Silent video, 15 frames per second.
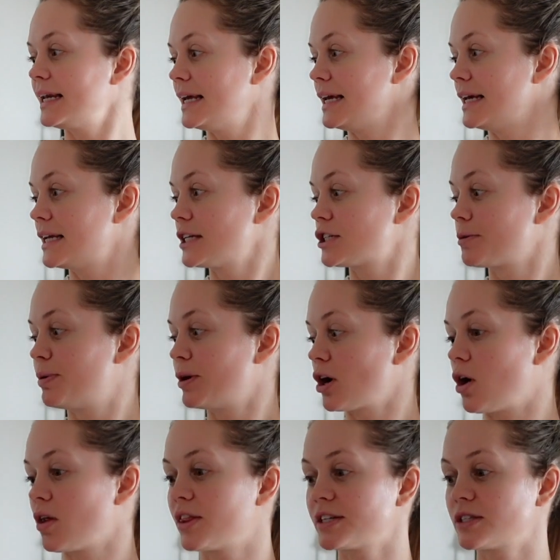need to put
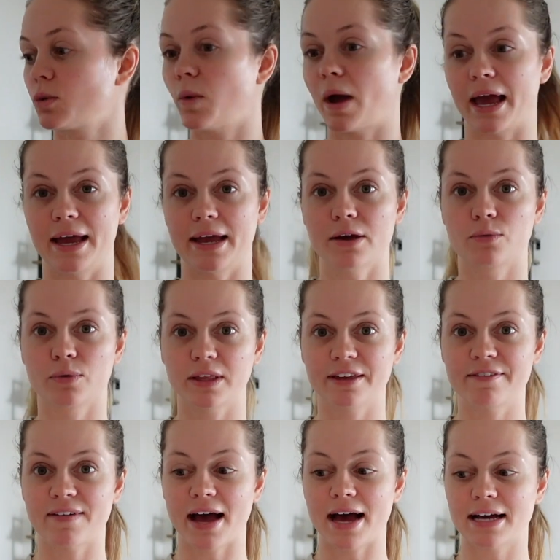all this away really
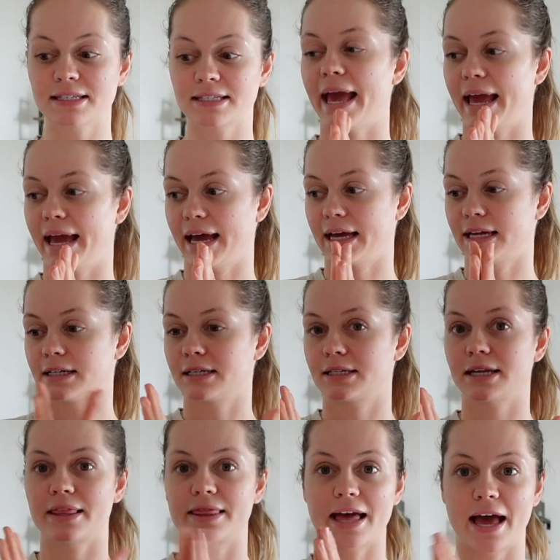fast and
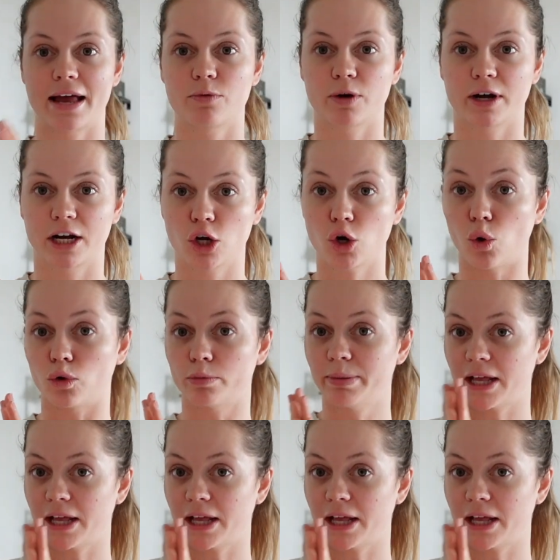then we're gonna cold